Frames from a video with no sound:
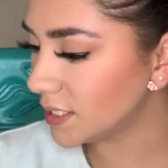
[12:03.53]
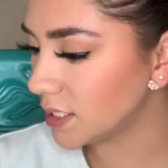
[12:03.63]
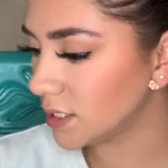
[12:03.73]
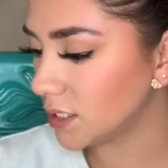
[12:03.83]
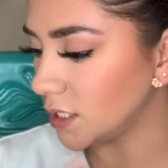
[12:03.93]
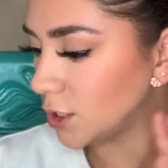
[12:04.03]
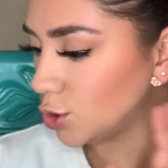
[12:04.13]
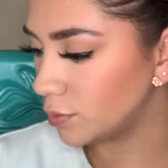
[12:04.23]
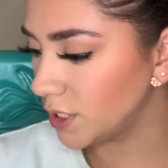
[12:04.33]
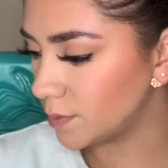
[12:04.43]
is the
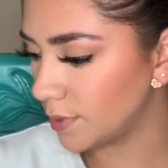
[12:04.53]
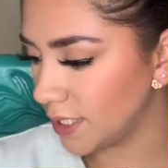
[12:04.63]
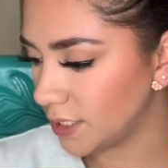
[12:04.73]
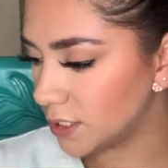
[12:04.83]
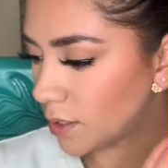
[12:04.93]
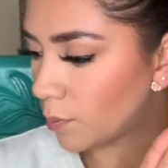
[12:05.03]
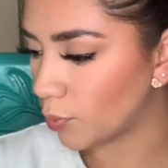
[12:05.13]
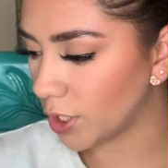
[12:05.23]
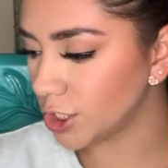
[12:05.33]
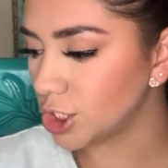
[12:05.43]
Juvia's Place
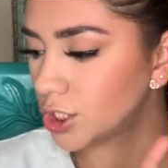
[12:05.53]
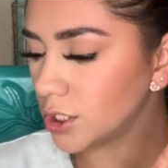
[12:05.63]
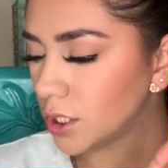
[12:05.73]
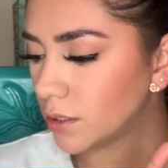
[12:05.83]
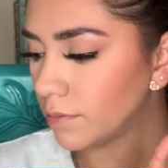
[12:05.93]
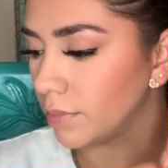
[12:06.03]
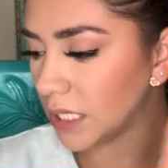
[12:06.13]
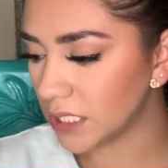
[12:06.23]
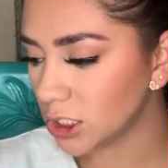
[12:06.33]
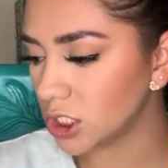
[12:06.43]

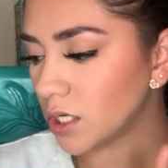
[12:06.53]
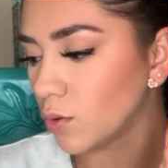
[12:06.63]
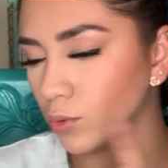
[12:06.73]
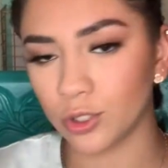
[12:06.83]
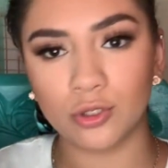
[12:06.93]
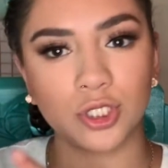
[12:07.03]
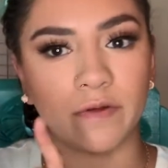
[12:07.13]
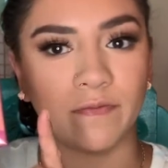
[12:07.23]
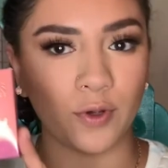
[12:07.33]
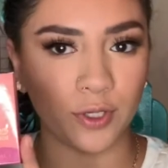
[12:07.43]
Blushed Rouge
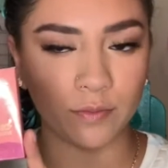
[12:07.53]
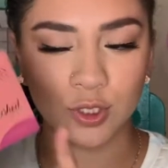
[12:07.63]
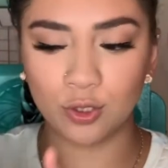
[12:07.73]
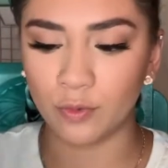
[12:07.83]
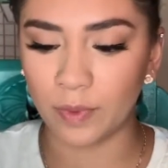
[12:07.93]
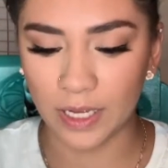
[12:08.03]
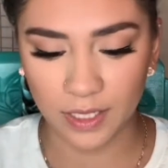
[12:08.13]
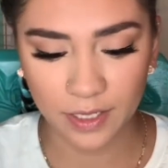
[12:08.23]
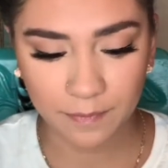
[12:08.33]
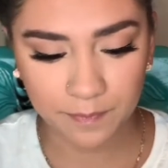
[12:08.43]
Volume 2
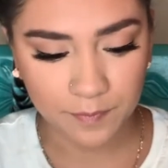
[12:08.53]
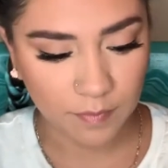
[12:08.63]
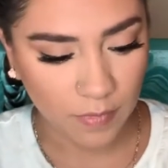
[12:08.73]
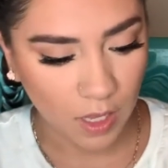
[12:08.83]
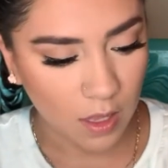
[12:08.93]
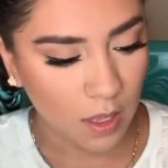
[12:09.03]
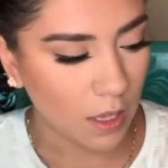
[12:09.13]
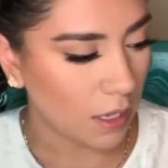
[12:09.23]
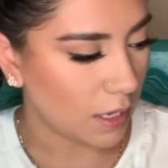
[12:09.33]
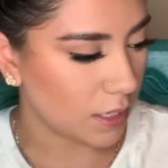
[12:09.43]
palette.
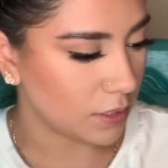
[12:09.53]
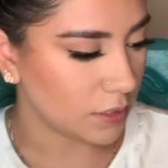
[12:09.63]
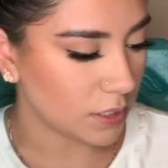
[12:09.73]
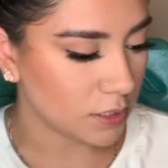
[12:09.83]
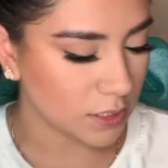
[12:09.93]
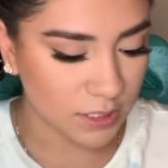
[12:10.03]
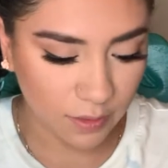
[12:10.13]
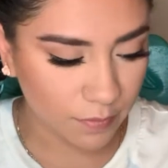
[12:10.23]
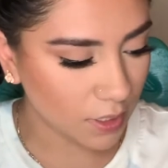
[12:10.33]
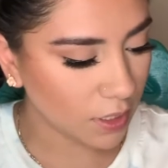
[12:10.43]
And
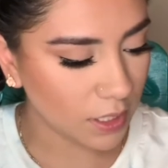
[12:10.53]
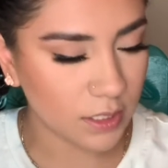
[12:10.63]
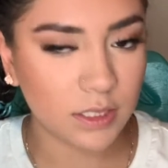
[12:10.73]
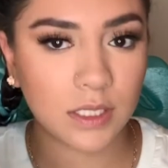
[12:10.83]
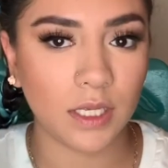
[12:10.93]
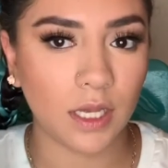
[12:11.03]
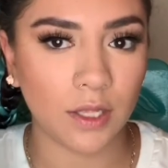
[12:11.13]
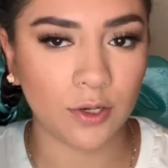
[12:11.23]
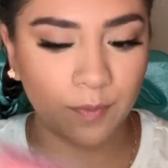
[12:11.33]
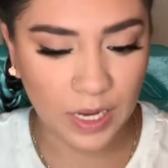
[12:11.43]
same thing as the
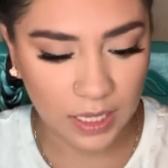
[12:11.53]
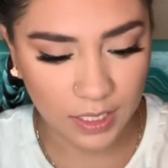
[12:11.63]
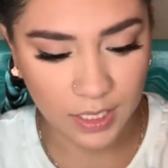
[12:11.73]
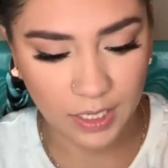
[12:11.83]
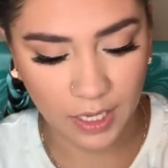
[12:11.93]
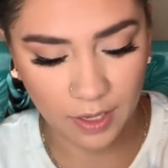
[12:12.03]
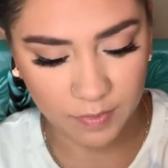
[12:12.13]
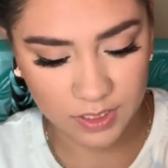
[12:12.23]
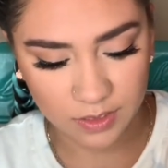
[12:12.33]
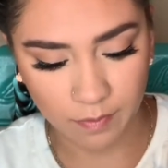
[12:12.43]
other palette, it came
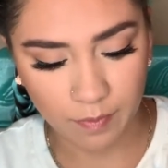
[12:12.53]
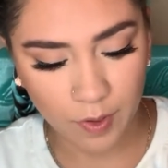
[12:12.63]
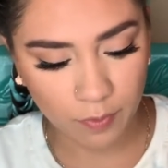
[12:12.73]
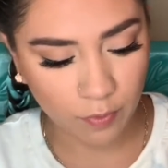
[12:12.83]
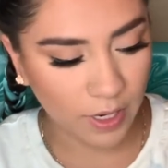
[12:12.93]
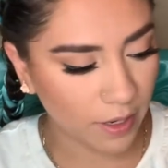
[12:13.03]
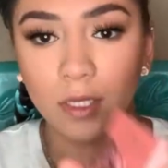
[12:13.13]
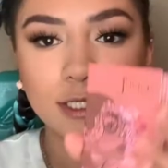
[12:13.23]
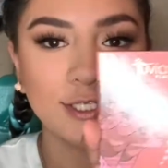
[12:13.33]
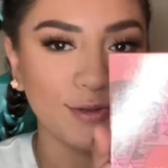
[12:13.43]
in some bubble wrap.
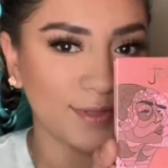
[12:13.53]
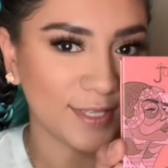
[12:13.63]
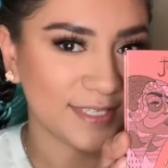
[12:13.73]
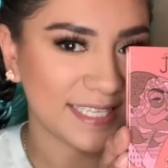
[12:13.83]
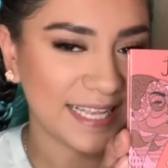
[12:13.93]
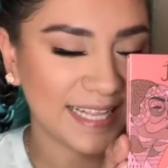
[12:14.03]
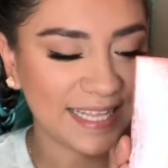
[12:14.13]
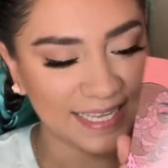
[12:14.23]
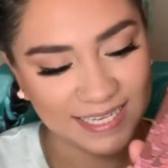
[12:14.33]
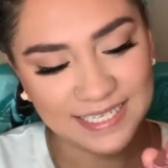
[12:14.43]
So it looks like
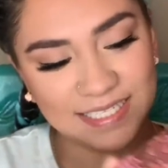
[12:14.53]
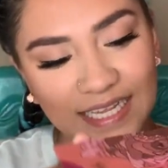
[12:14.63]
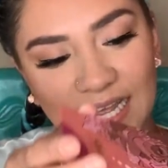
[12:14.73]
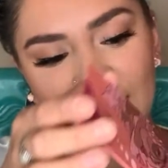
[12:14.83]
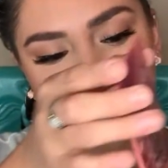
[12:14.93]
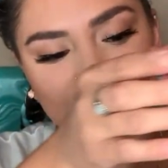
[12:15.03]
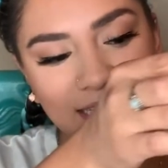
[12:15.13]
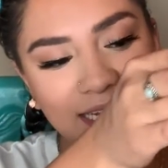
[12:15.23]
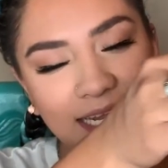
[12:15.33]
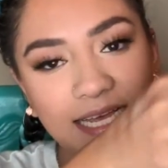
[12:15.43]
this. It has a
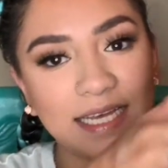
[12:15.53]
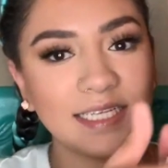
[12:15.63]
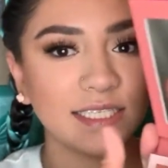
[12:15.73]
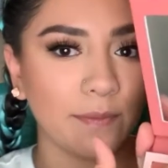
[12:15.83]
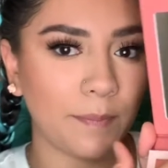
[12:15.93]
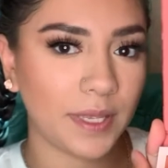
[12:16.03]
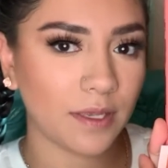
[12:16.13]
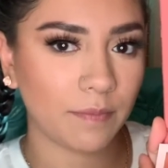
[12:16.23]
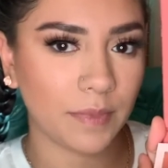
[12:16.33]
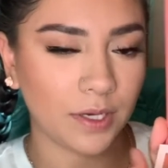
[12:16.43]
nice big
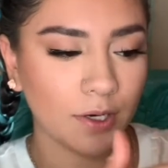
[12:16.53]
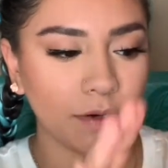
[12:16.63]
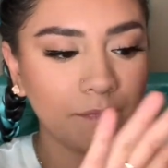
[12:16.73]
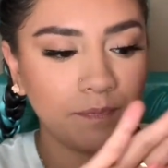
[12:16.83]
mirror,